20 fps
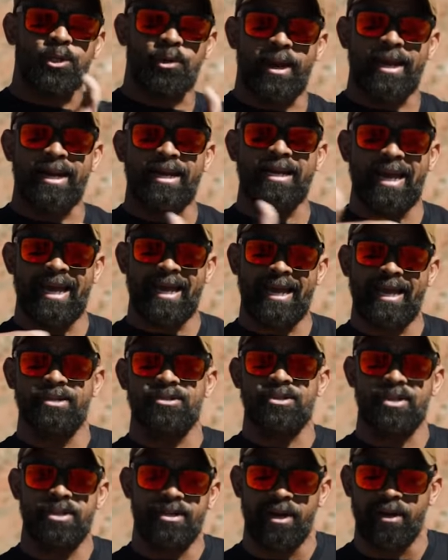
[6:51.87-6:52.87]
training
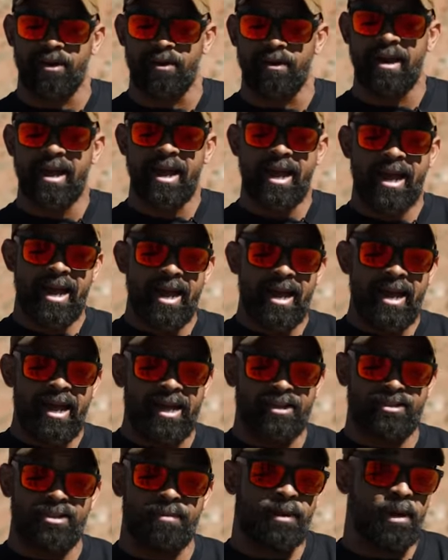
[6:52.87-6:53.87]
aids in there?
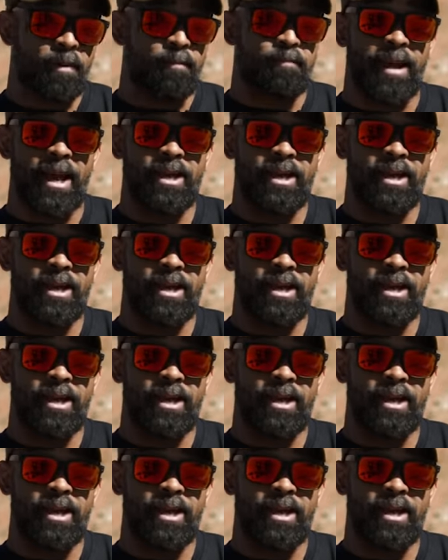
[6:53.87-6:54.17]
And some of your